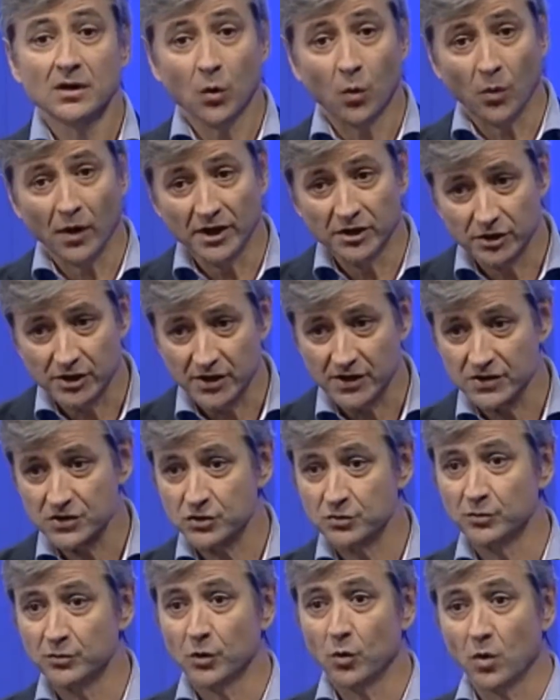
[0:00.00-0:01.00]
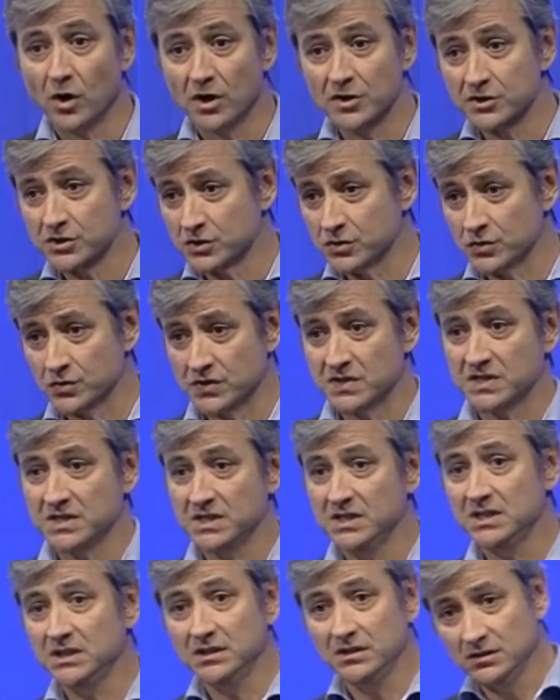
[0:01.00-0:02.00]
when the customer wants to
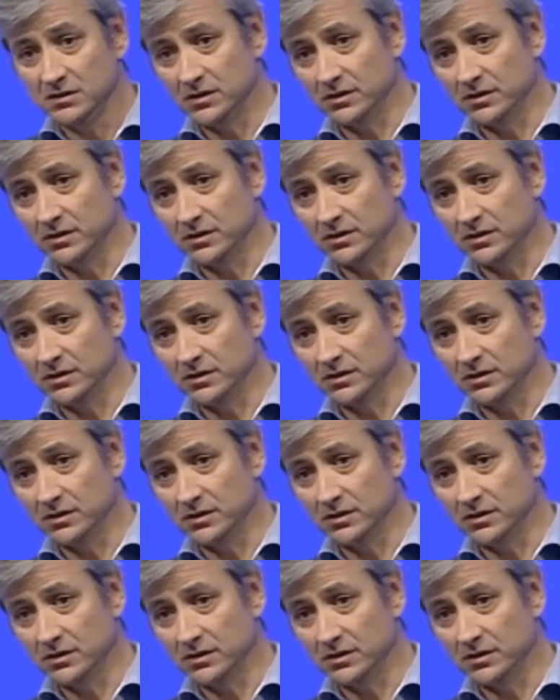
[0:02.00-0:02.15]
see